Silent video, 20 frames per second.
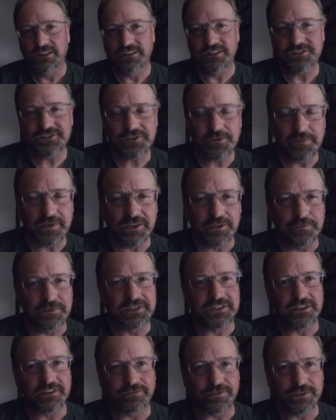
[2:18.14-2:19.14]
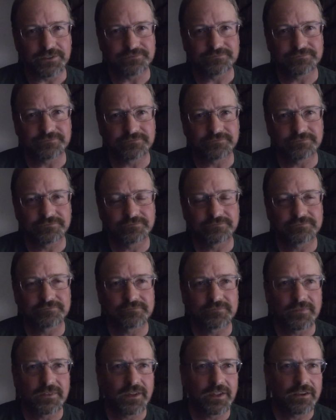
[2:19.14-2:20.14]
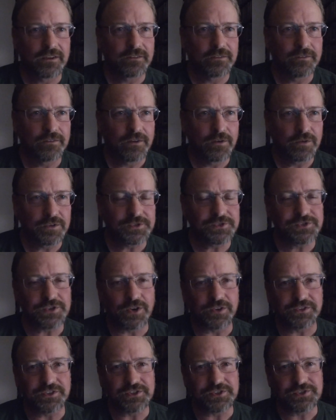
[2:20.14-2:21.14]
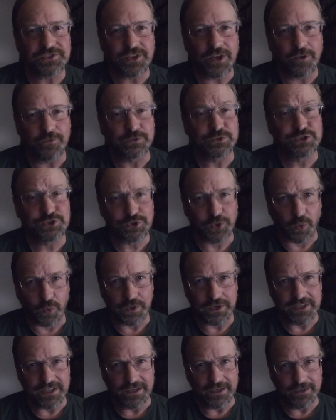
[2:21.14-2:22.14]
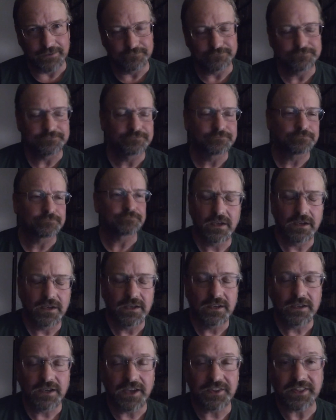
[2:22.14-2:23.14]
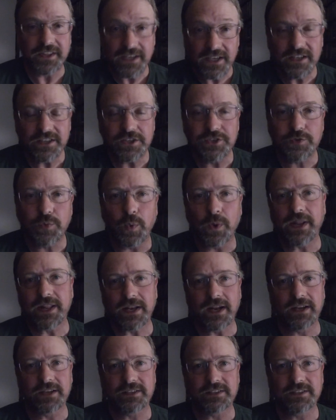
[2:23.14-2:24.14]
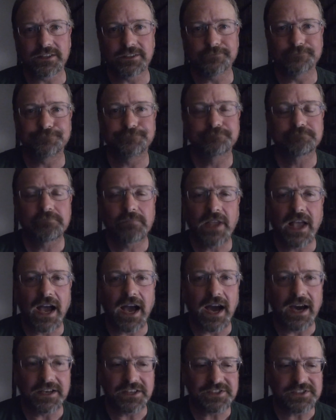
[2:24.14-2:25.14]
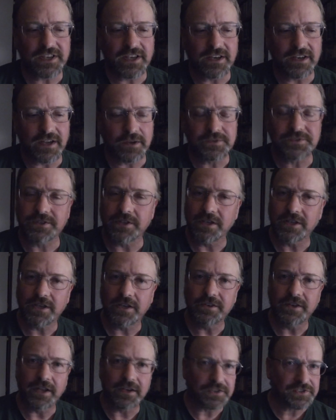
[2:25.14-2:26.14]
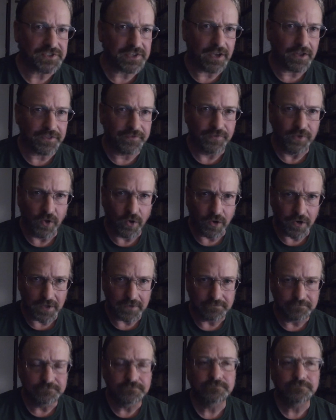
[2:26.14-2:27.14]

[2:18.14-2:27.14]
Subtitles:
this is going to be a little bit different. I'm going to start this off with story time. At the end of 2019, I decided I was going to go down to South Florida.